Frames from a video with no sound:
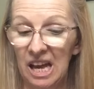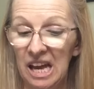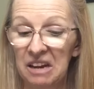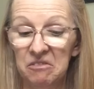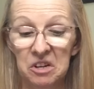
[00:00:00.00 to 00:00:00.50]

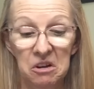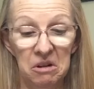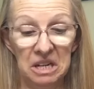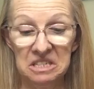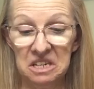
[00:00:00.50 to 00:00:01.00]
I have no
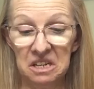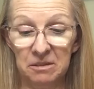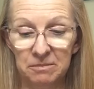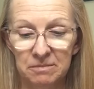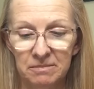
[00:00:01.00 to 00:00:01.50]

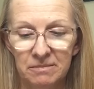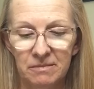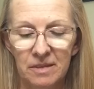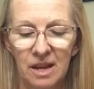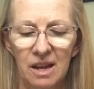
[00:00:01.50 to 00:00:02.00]
idea.
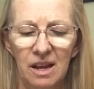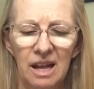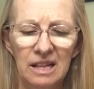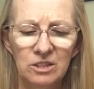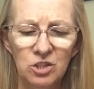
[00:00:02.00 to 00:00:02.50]
I'll